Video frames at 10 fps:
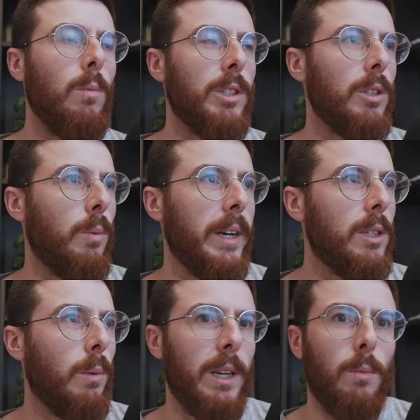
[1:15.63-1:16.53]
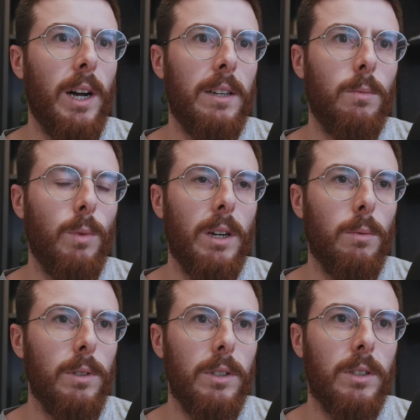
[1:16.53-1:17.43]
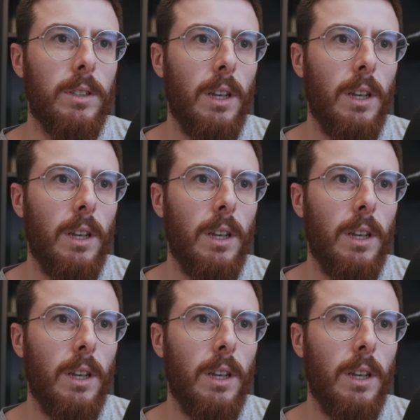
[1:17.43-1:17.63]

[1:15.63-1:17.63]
was it 2021, where it was